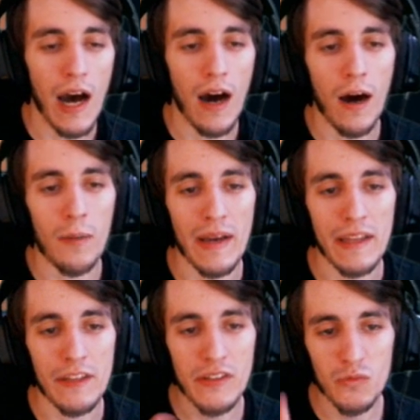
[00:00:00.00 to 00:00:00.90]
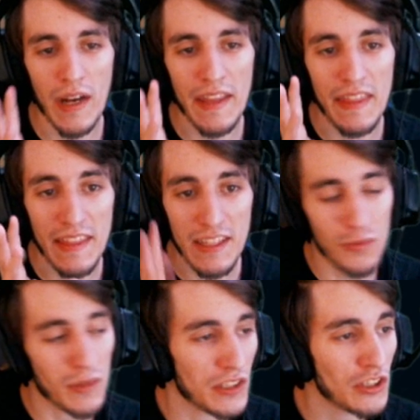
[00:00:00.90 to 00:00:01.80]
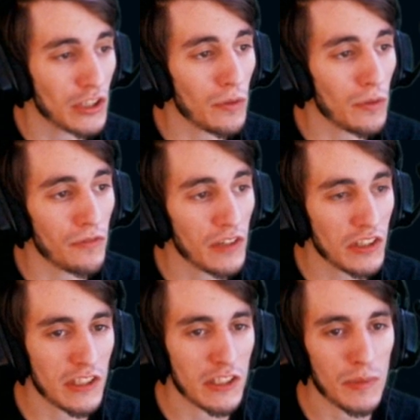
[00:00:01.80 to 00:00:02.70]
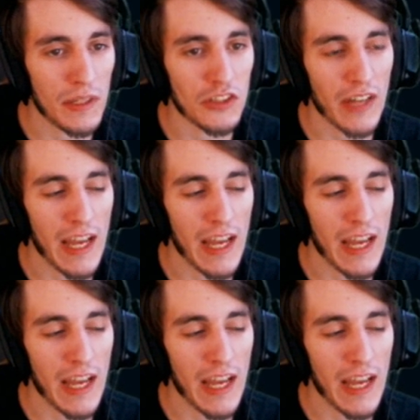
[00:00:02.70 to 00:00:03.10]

And the reason why this one's so efficient is because you're